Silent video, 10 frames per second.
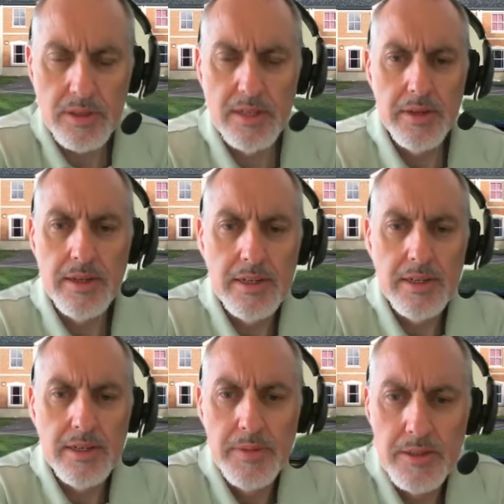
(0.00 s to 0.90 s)
So there may need
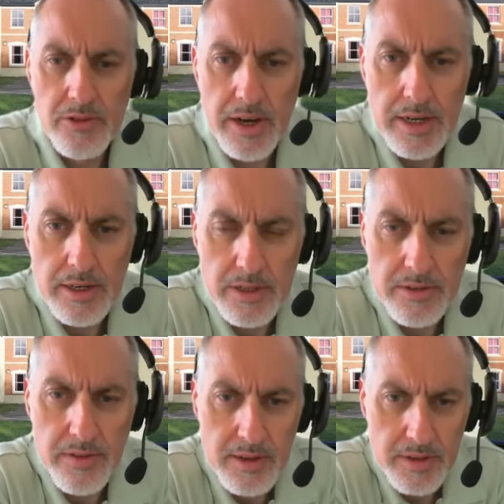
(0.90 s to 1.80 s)
to be some training or
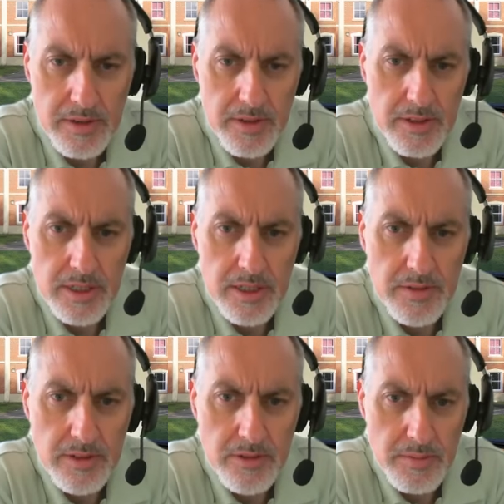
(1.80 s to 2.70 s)
development of those
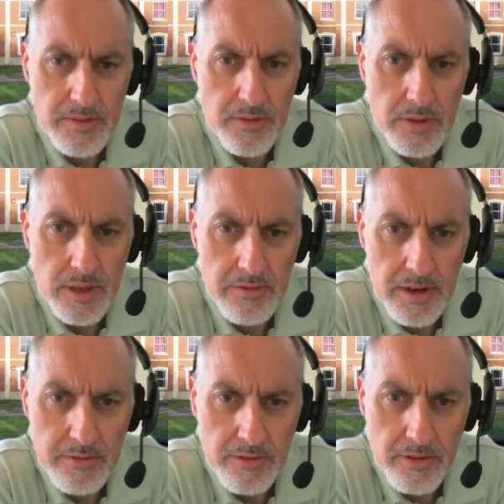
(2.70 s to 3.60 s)
individuals before they're
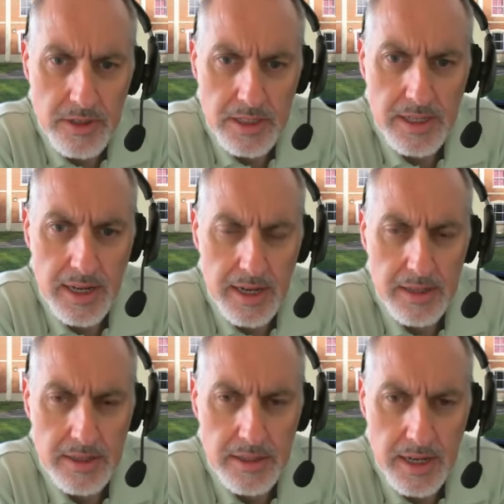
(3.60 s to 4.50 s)
ready for us to
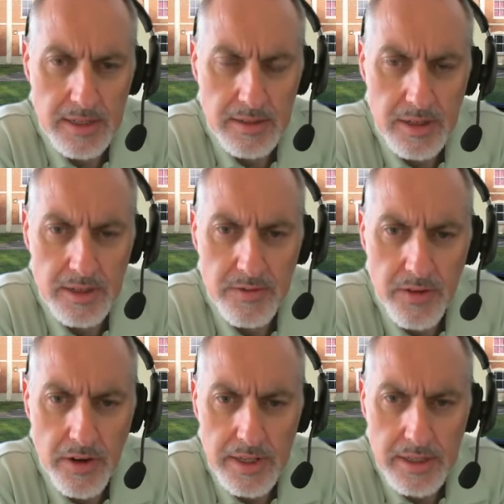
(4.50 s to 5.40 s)
delegate the task. That's
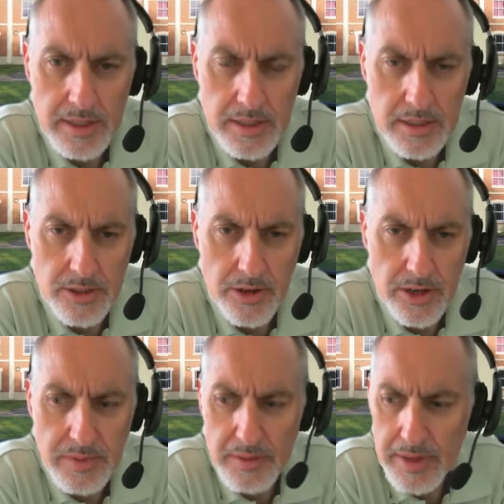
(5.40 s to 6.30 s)
fine. That's just a
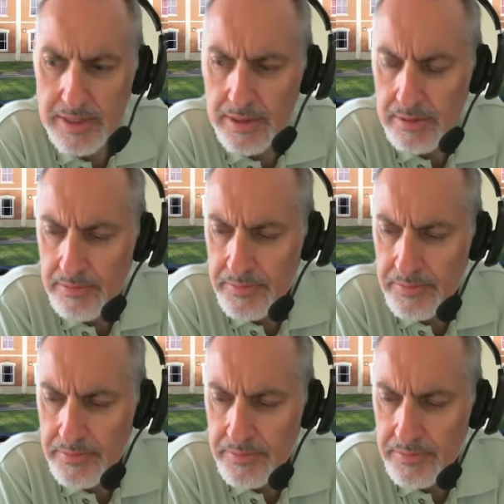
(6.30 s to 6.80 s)
timing matter.